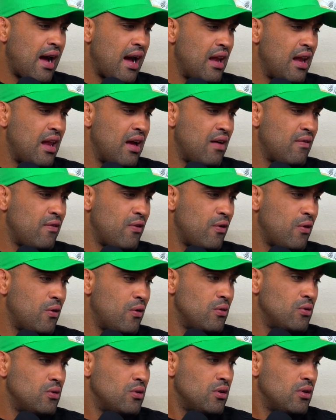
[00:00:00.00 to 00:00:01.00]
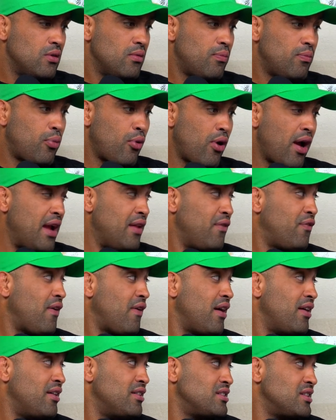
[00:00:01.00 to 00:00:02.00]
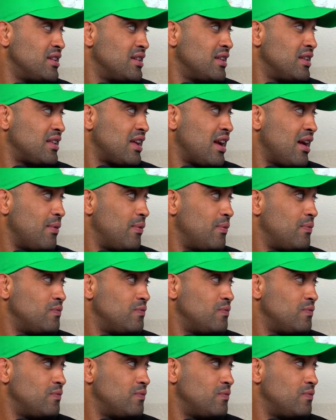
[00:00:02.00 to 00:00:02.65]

level pride fighters at the time.